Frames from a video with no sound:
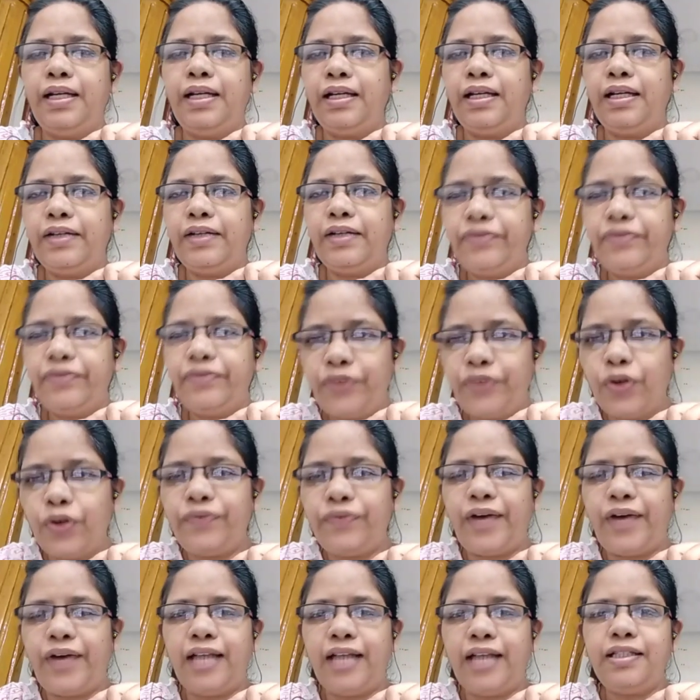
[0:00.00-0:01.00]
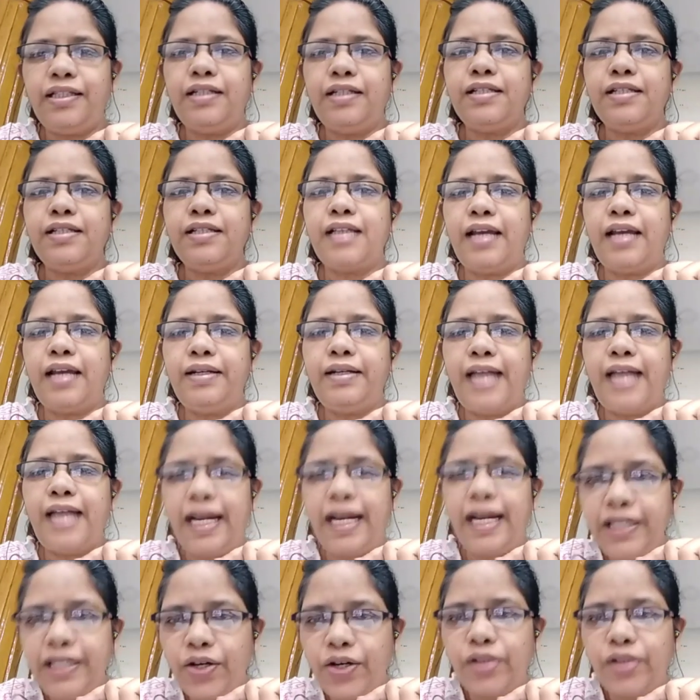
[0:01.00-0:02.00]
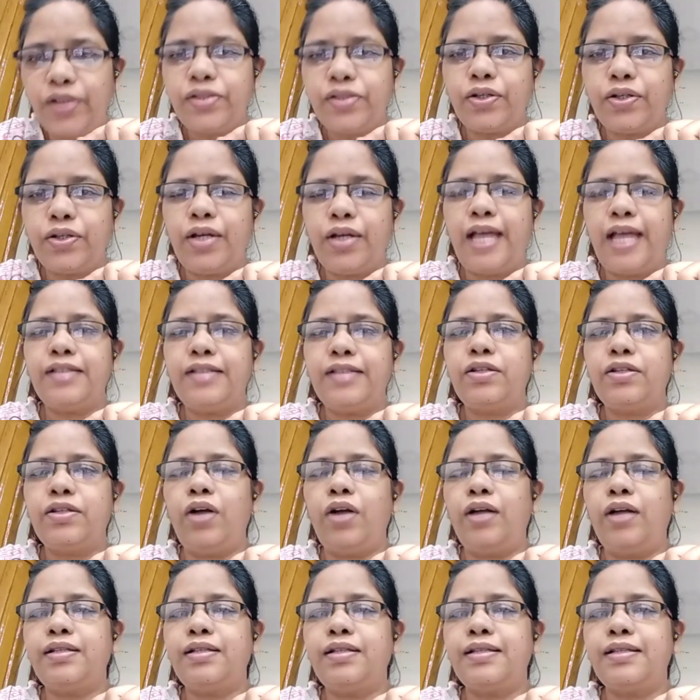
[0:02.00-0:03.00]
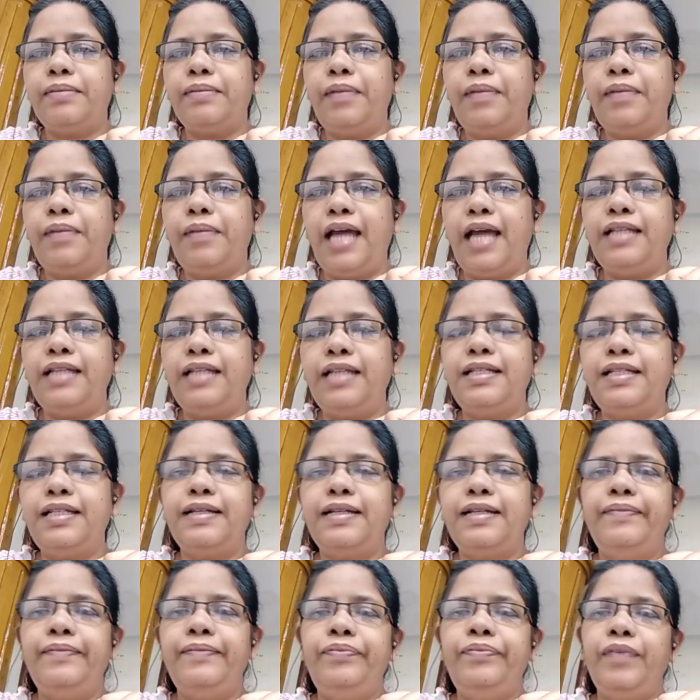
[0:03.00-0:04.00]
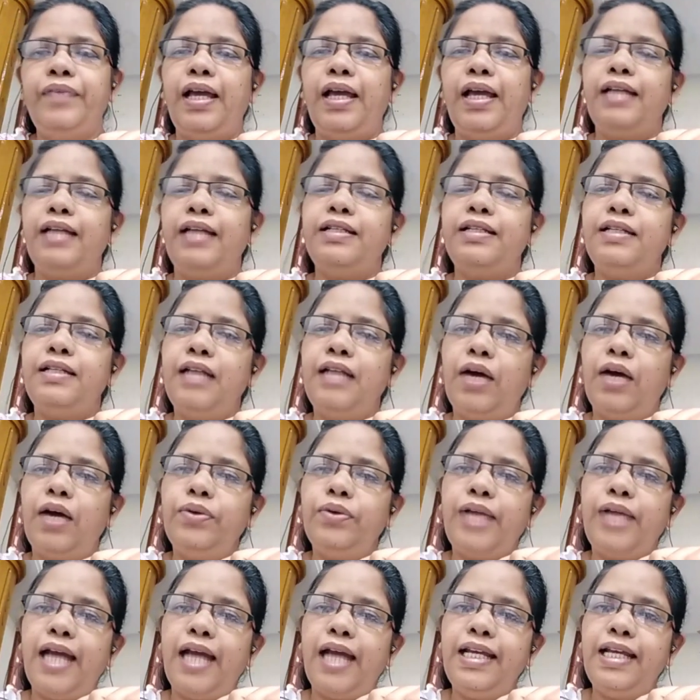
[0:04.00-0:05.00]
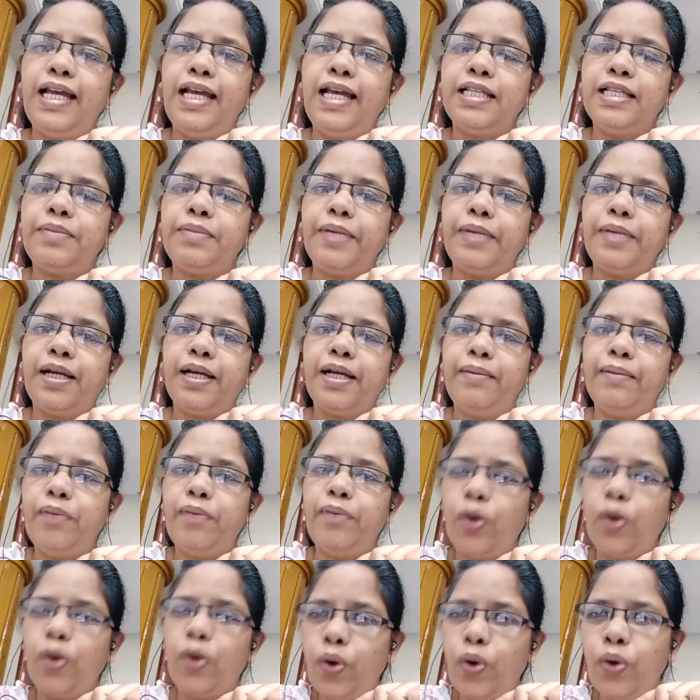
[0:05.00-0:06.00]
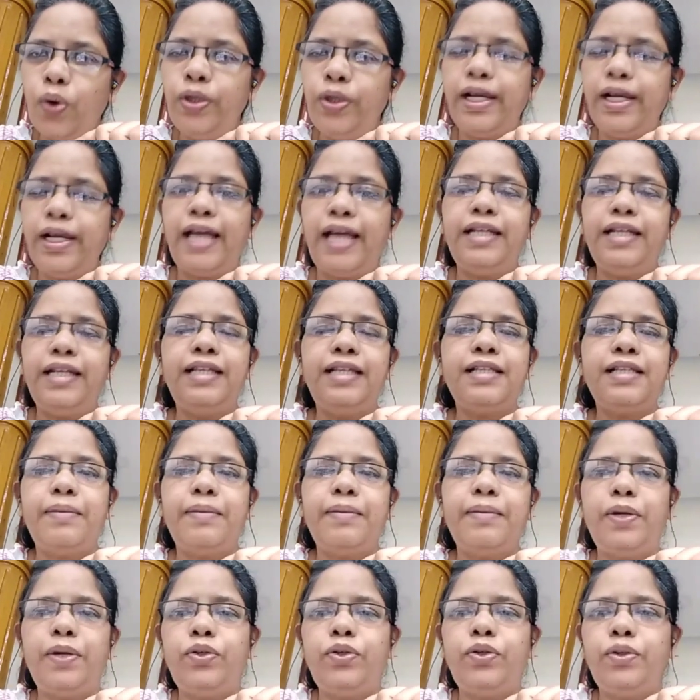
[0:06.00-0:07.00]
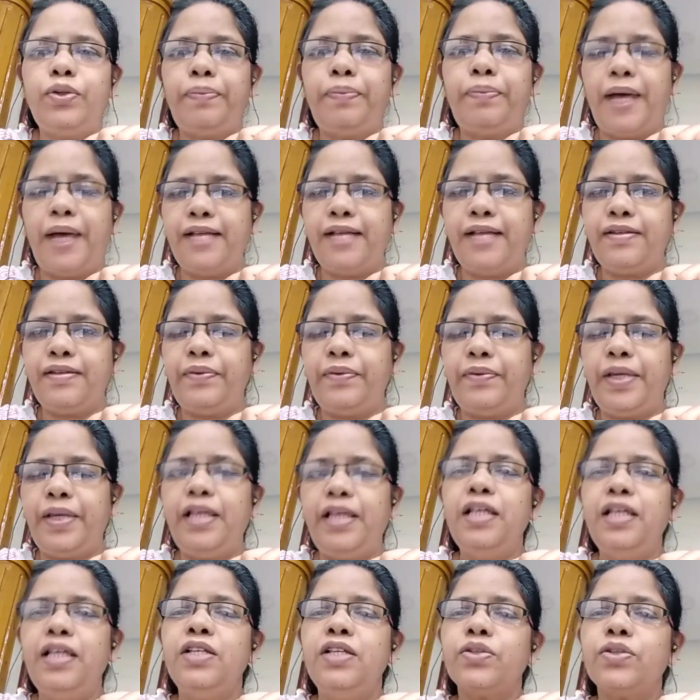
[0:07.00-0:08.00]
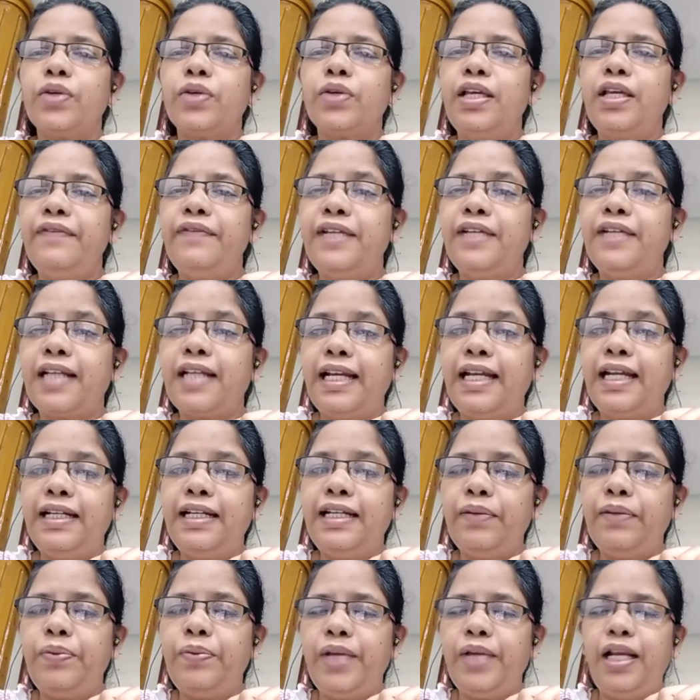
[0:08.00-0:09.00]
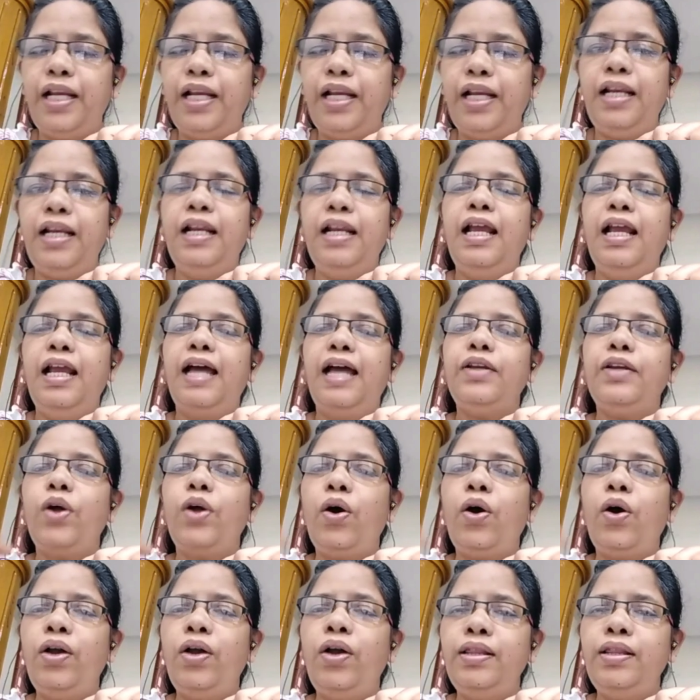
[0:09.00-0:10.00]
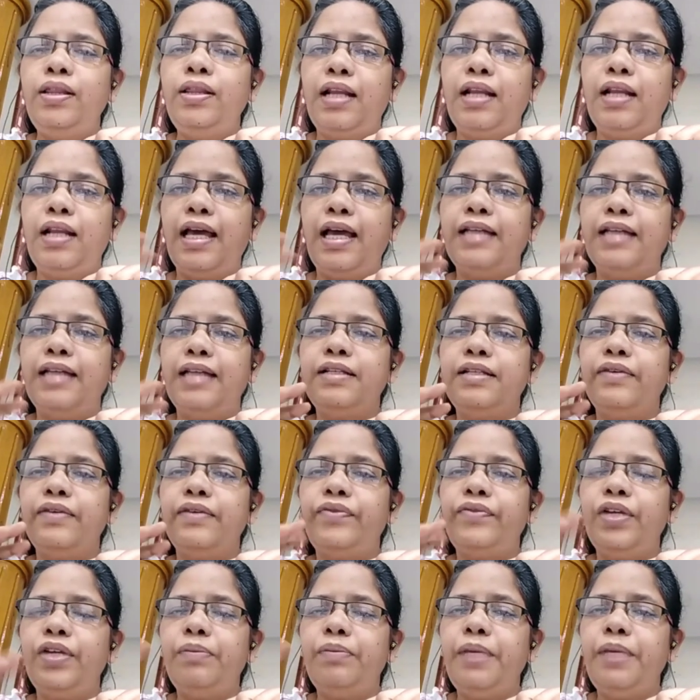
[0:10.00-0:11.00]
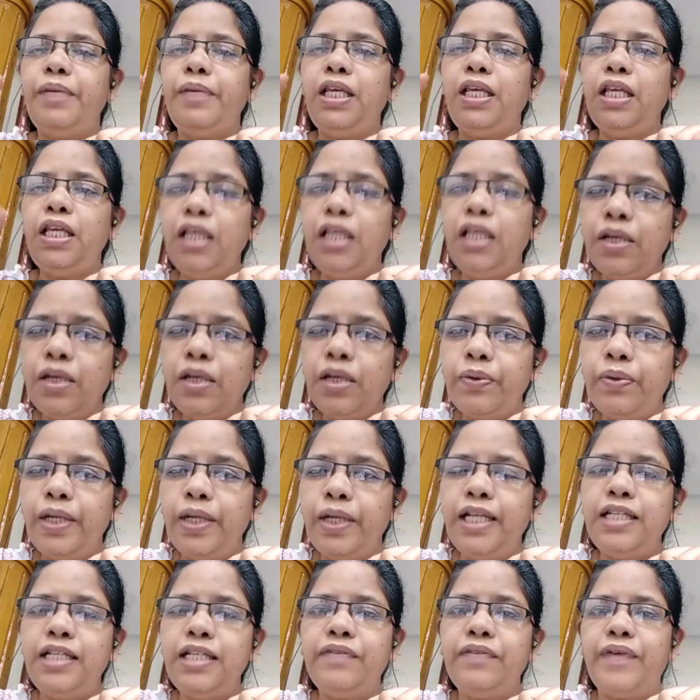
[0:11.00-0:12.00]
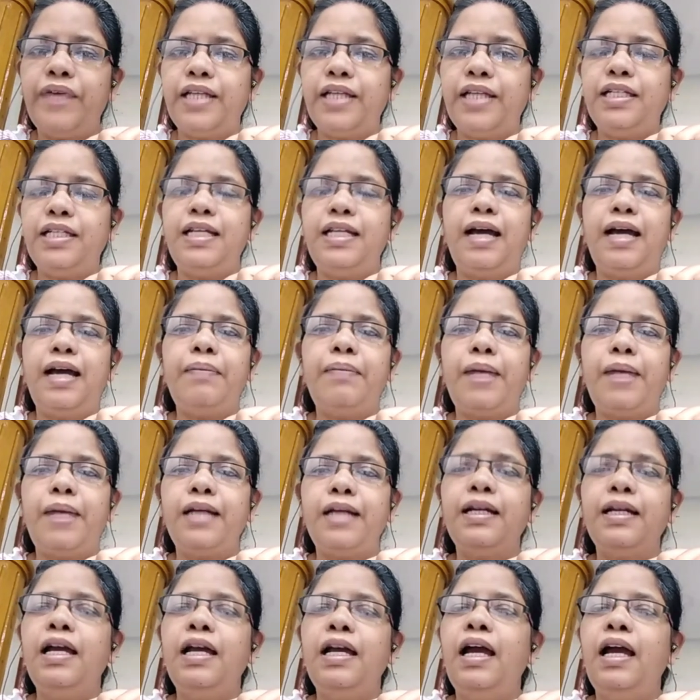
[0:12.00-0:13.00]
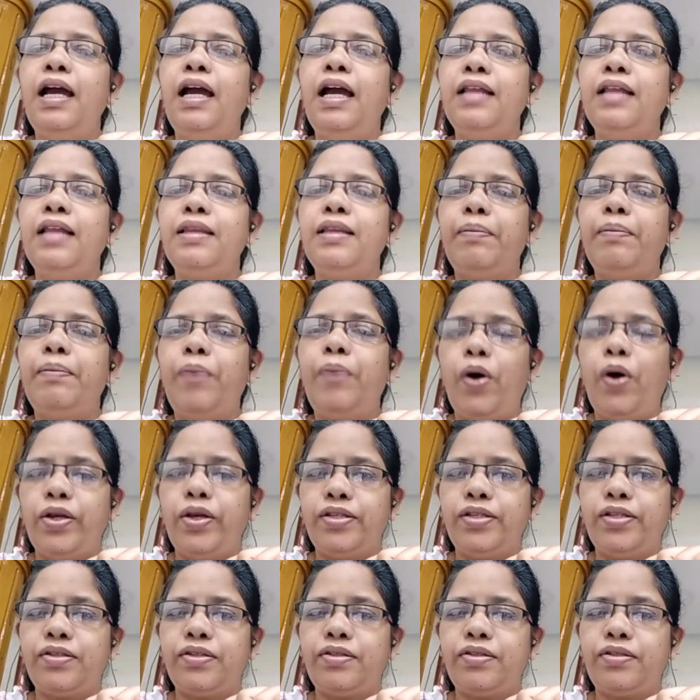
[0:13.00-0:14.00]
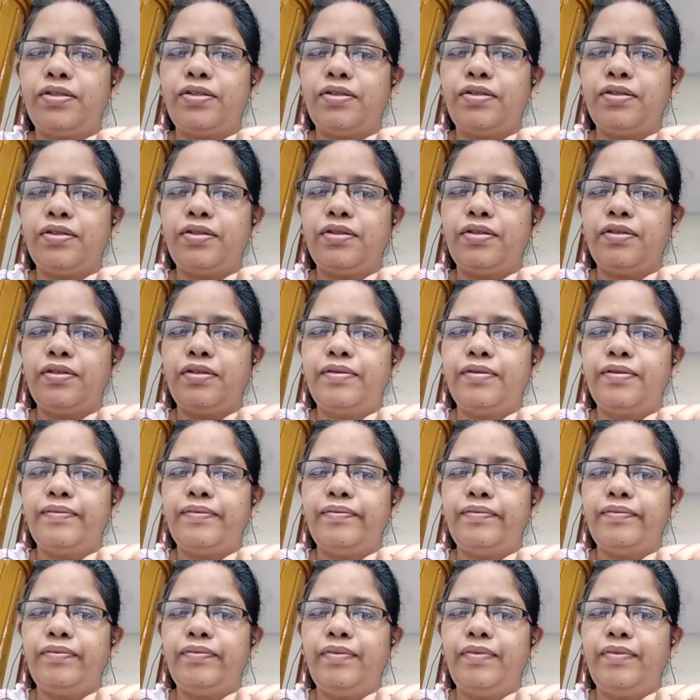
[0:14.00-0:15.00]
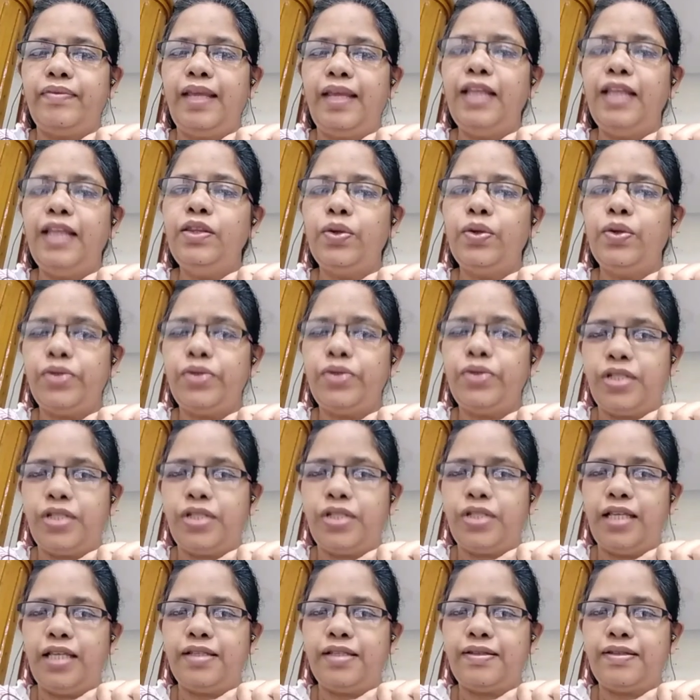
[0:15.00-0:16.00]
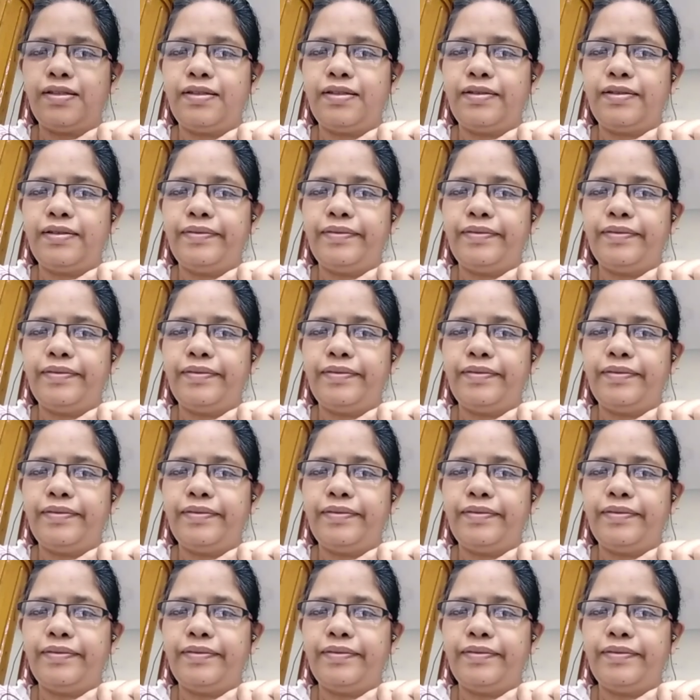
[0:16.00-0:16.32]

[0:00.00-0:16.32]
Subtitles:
forefathers and daddy also has got some land, and now daddy has become old and he's about to pass away, so he will write a will and all the land will be equally divided among the boys in those days.